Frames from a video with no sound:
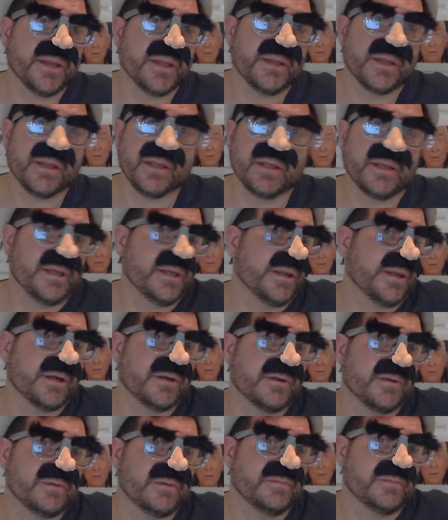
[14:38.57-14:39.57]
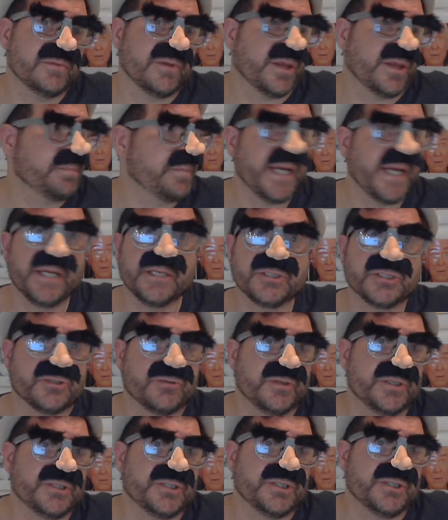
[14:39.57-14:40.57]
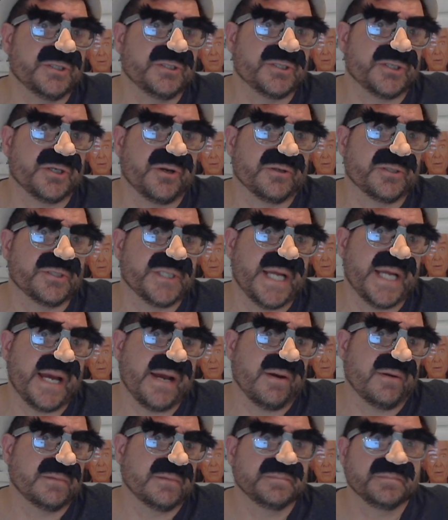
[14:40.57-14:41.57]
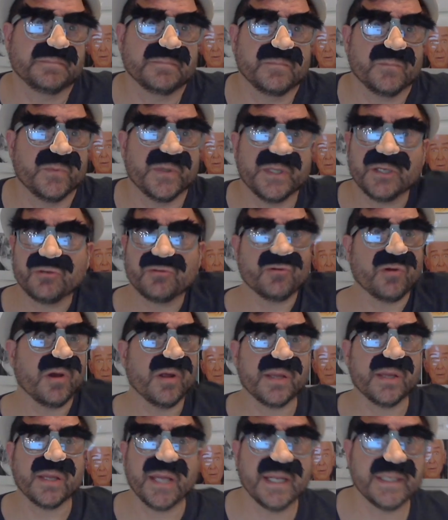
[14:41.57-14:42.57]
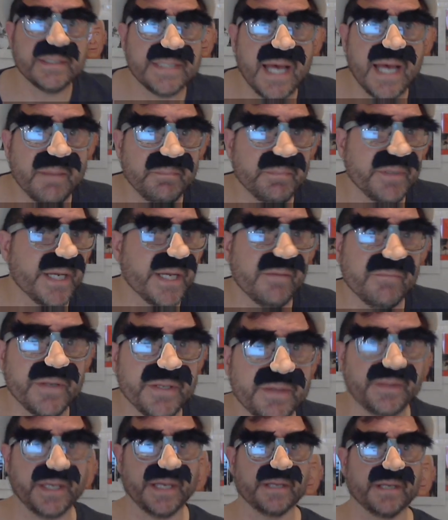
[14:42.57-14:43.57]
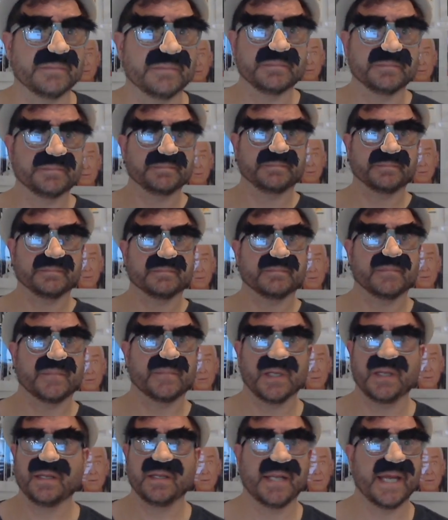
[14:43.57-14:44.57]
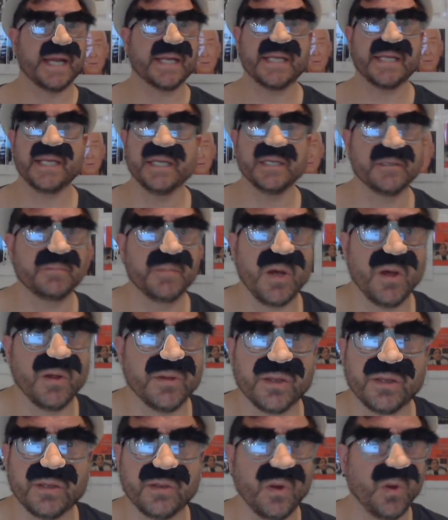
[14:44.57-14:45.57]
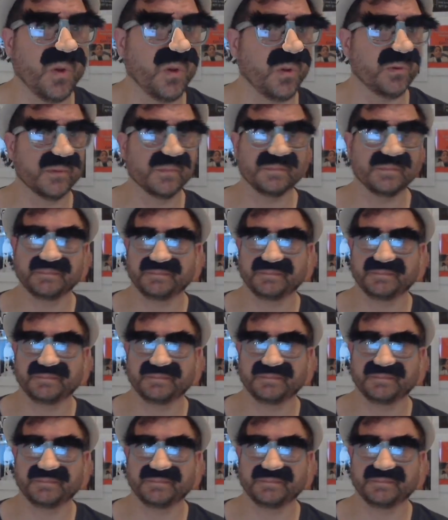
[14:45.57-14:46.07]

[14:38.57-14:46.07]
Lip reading: It's a Spanish Christian church now, with a cross on top and everything. That Kingdom Hall sold.